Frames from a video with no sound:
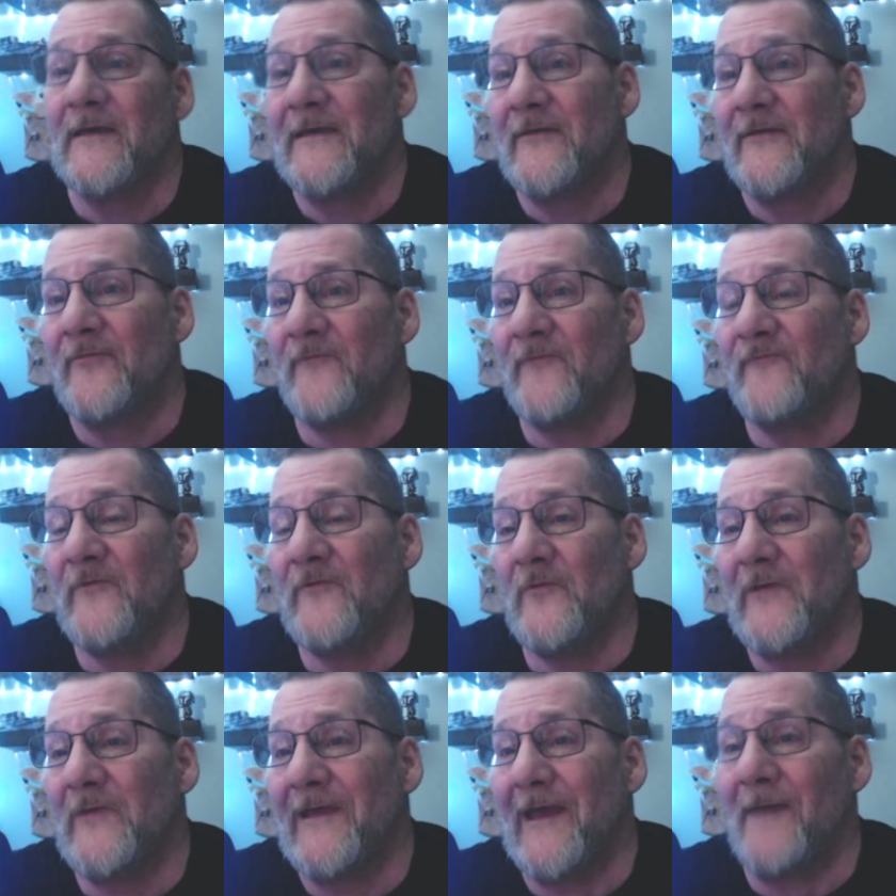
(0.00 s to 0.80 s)
is
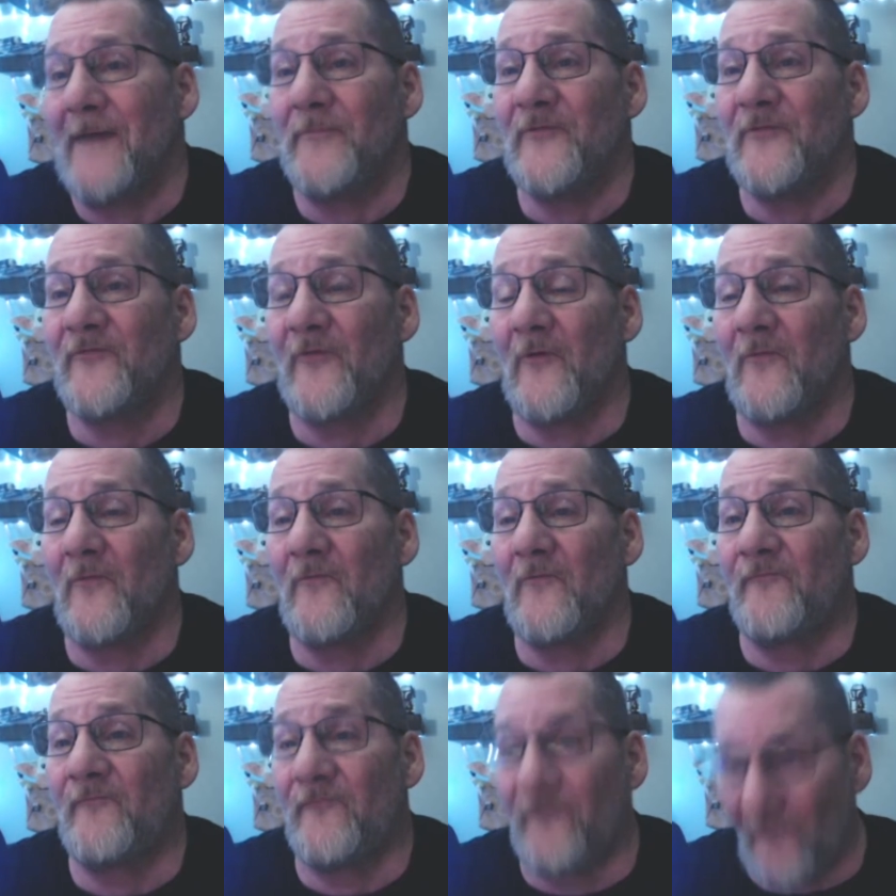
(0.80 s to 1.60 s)
reviewing
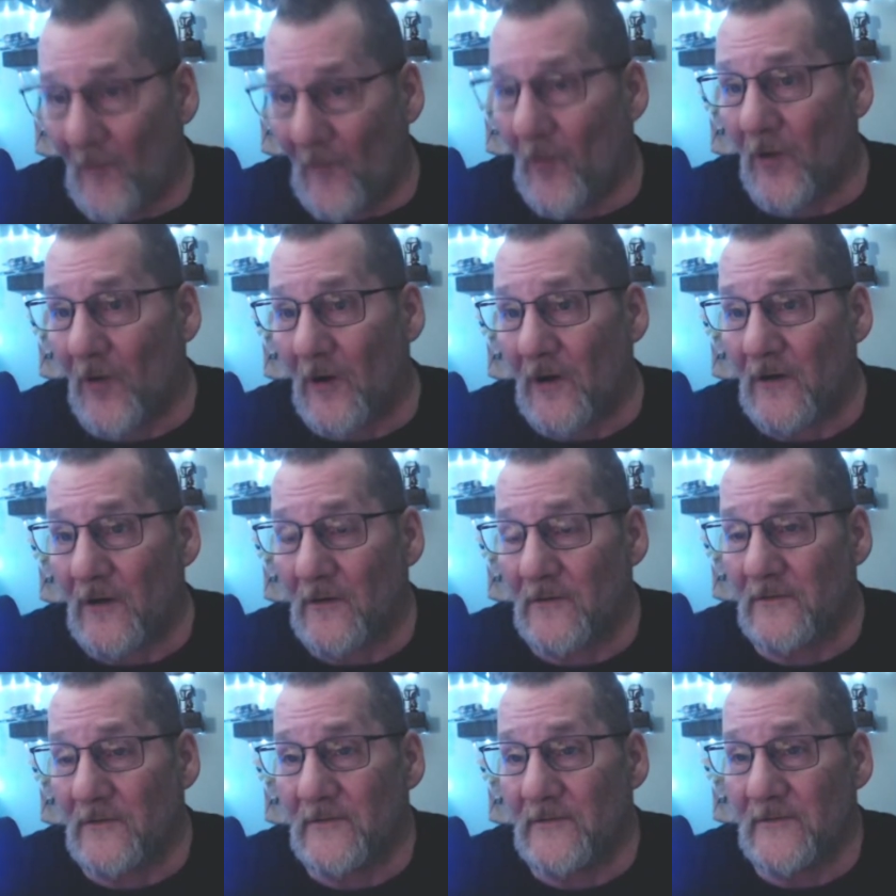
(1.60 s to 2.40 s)
episode 4
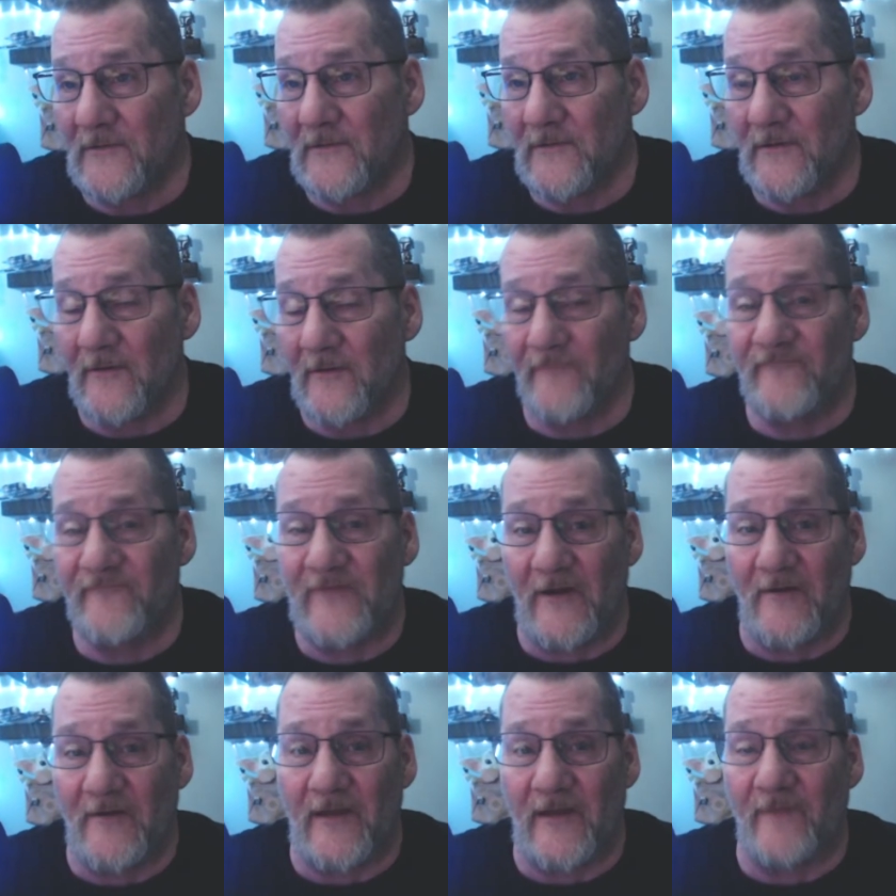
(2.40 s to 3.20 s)
of
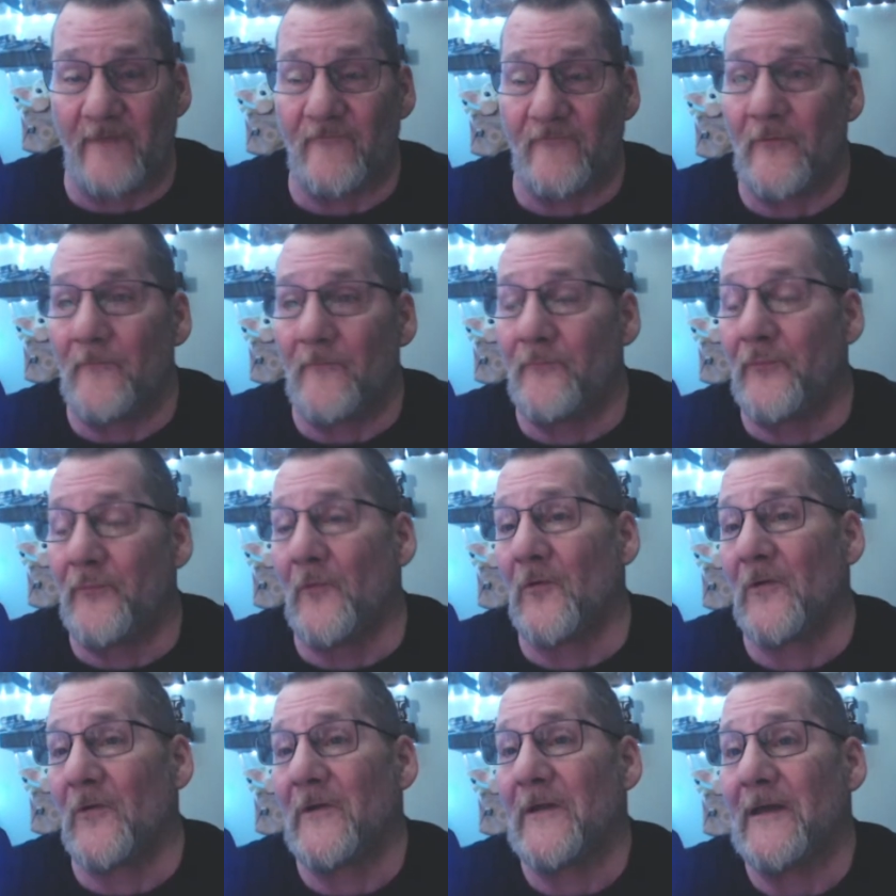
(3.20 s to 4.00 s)
Daredevil
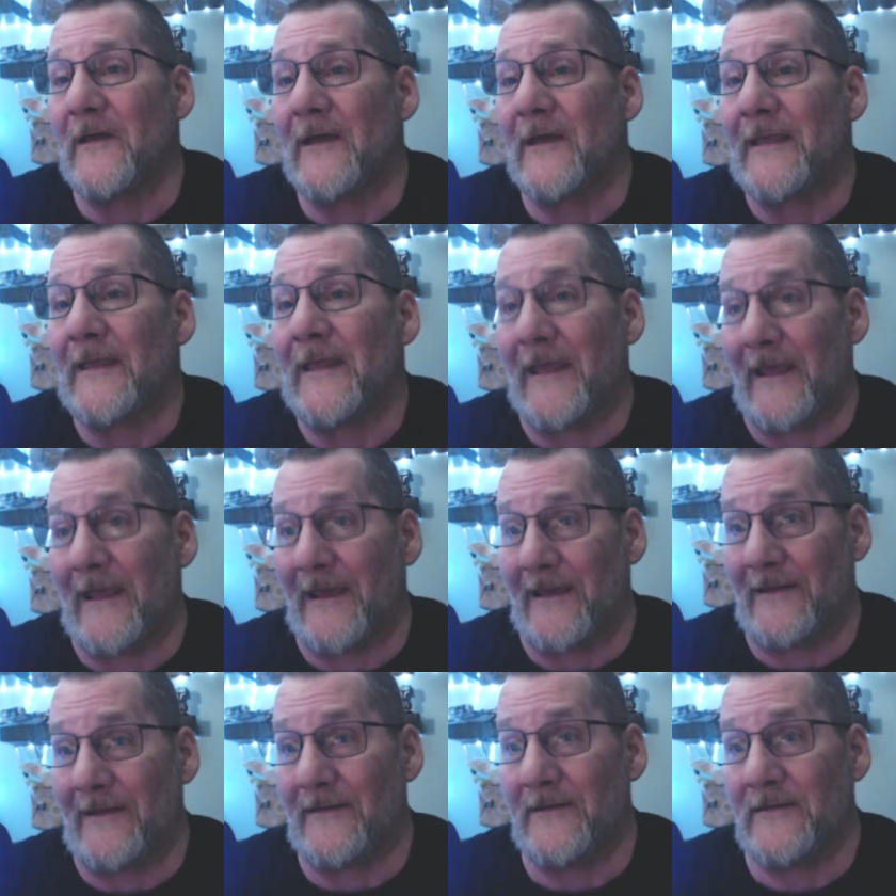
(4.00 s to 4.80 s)
Born
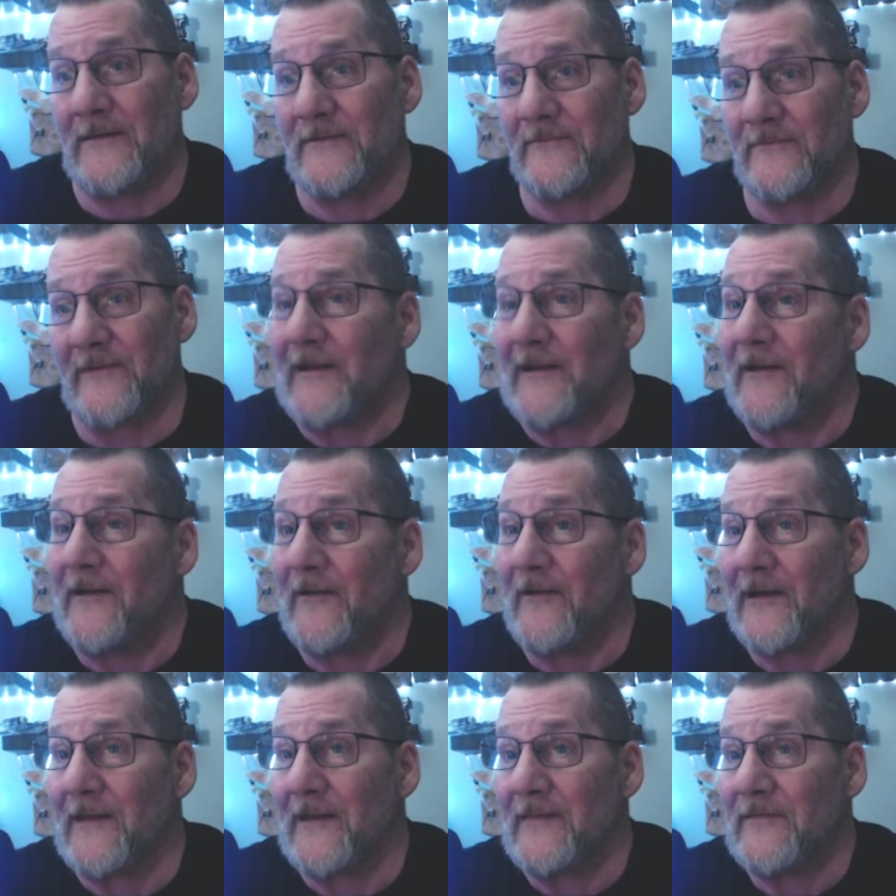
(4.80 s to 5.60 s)
Again right
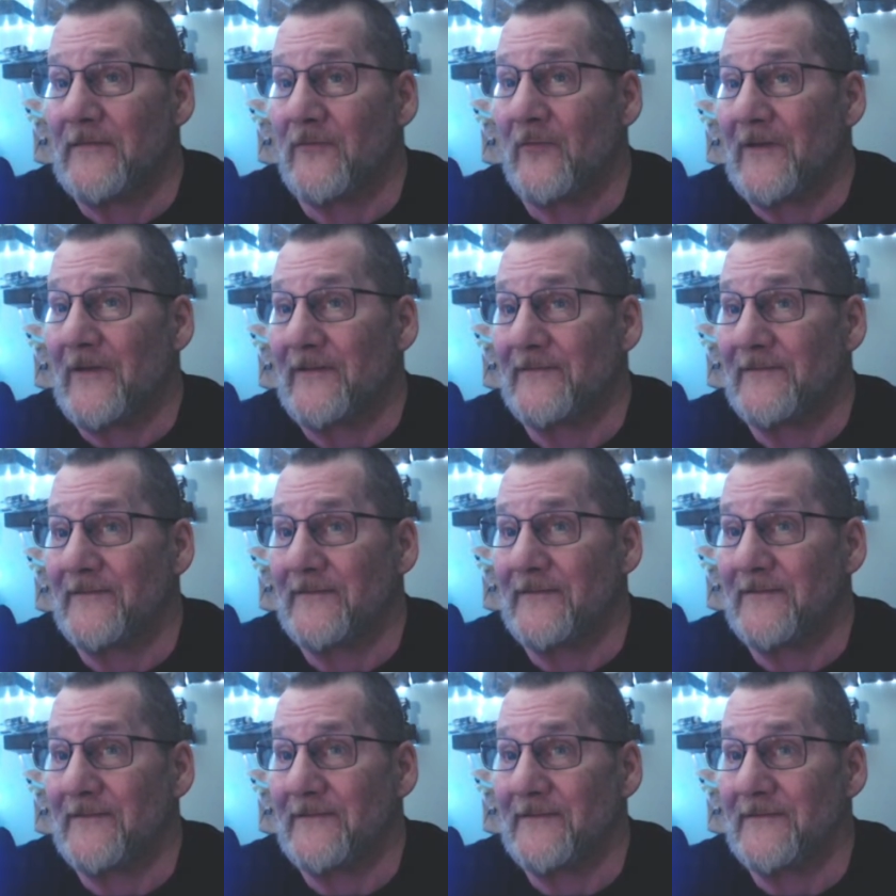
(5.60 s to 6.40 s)
here on
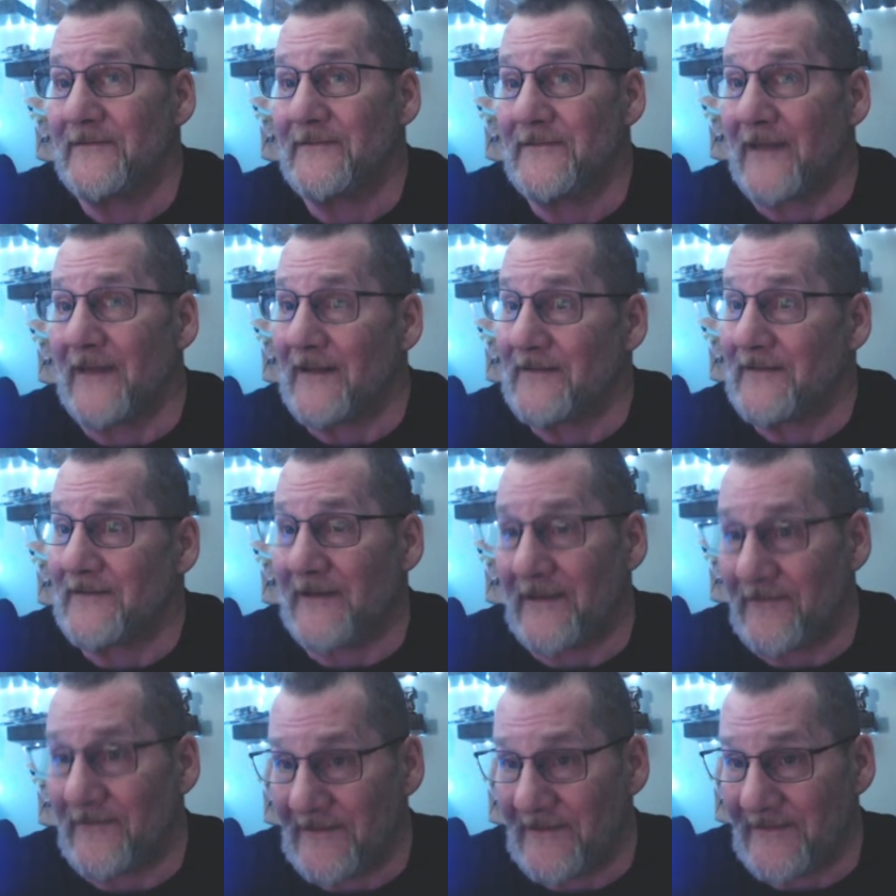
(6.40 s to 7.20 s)

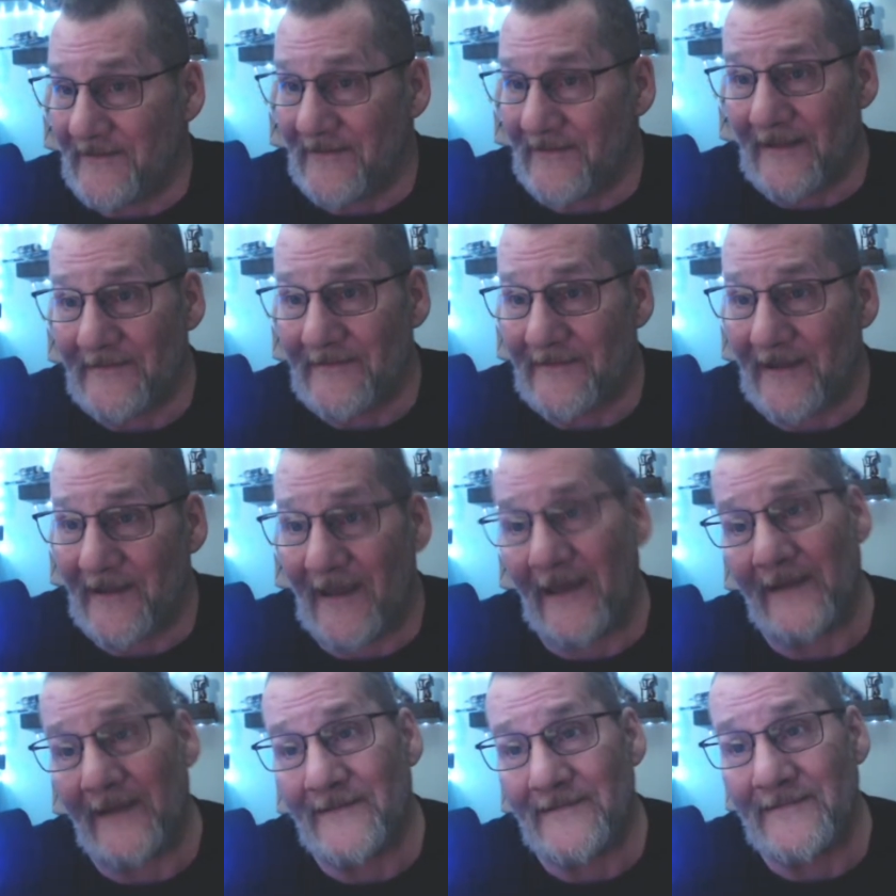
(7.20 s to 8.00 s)

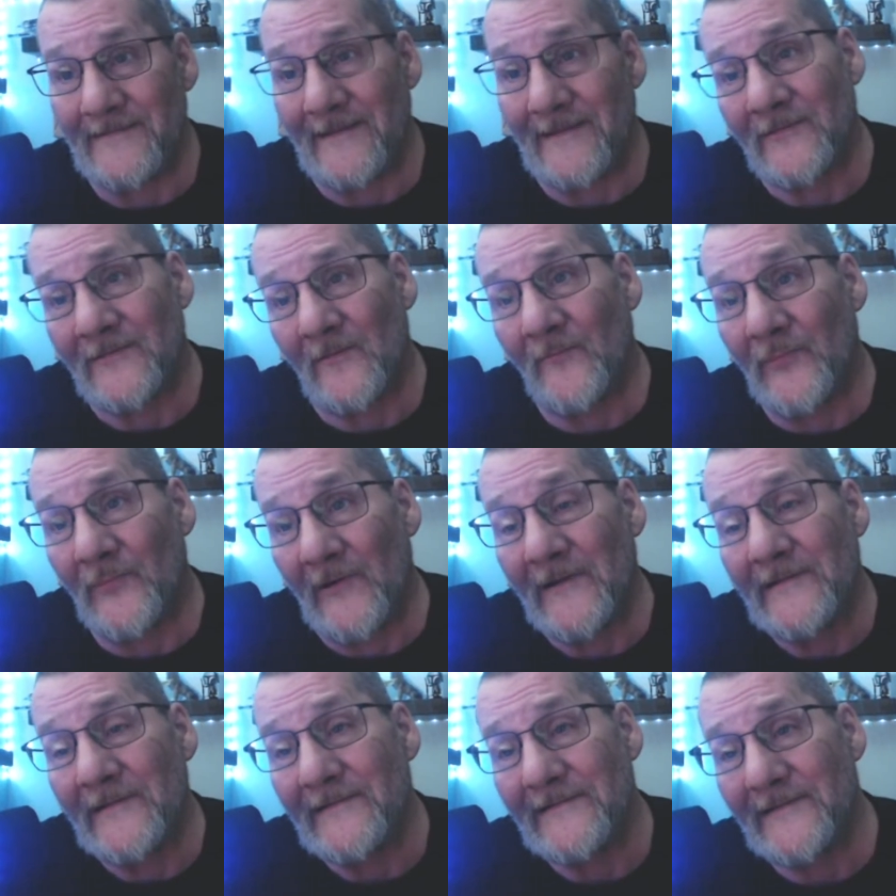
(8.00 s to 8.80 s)
twitch.tv/accidental
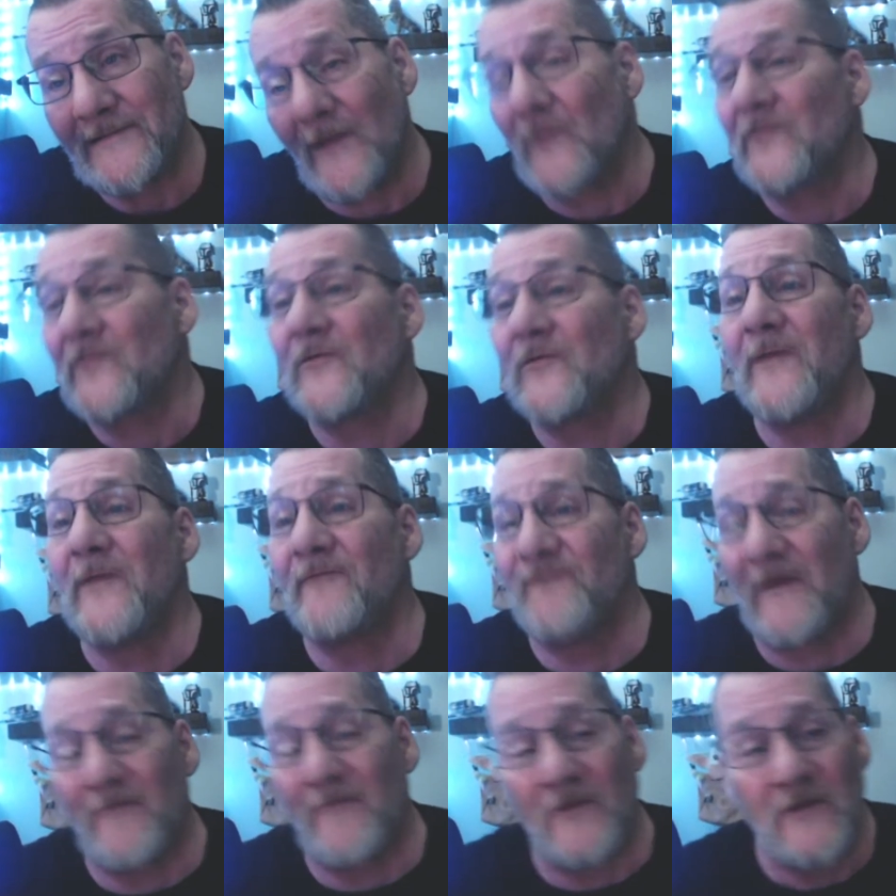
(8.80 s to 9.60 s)
punch. So do me
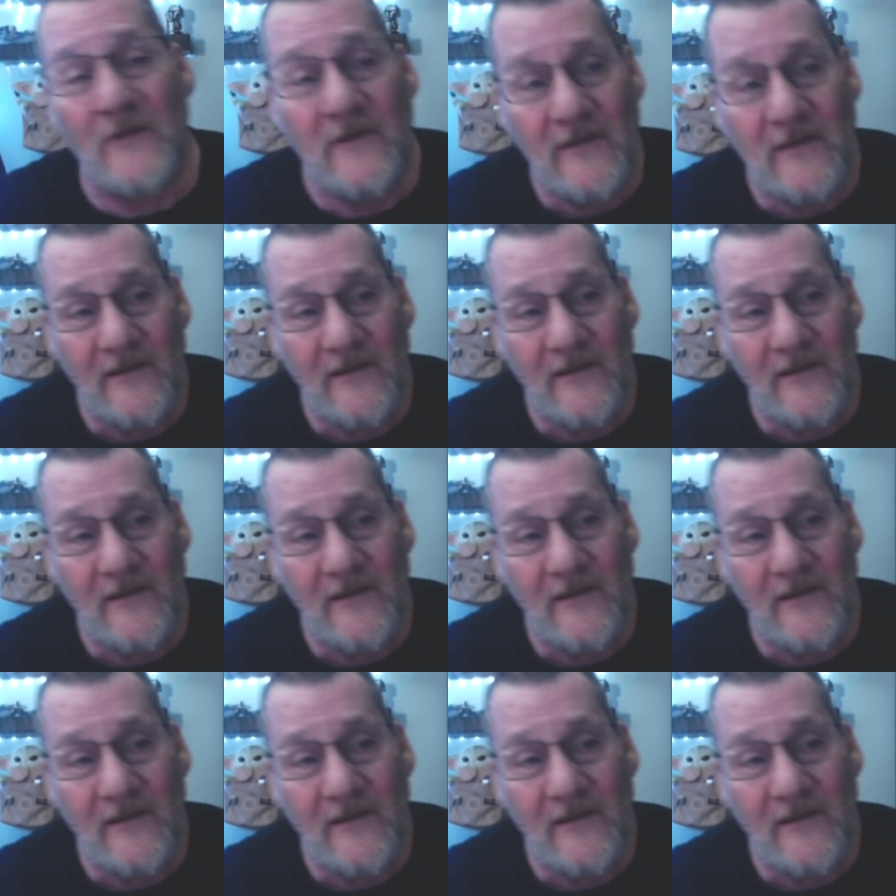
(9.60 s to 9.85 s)
a favor,